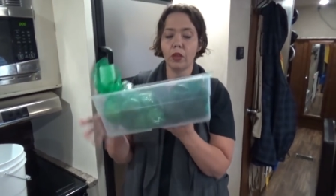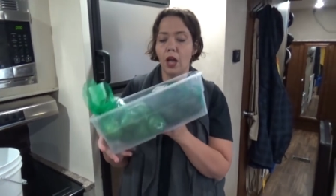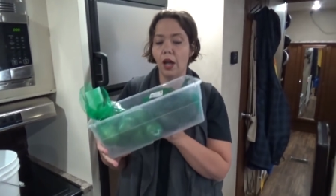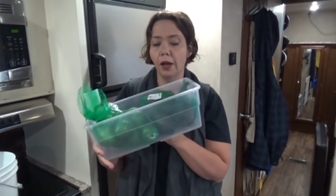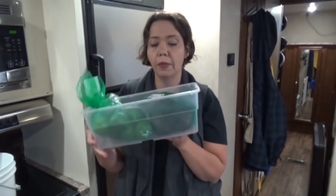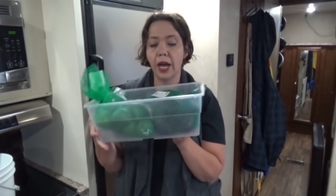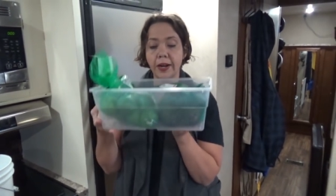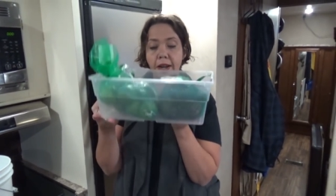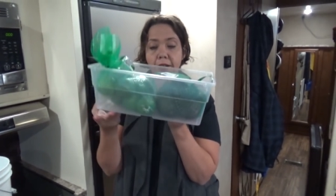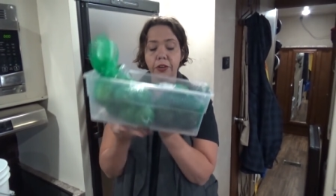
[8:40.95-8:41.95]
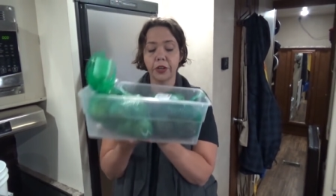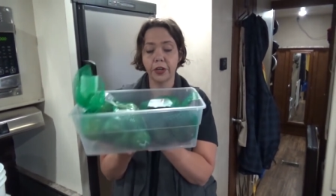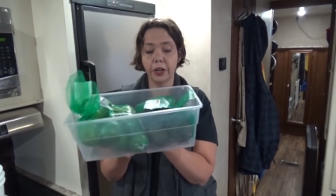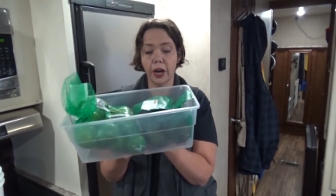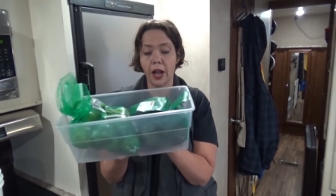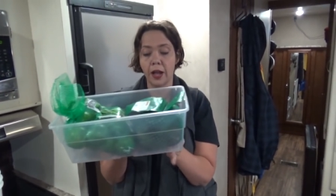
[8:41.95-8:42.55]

another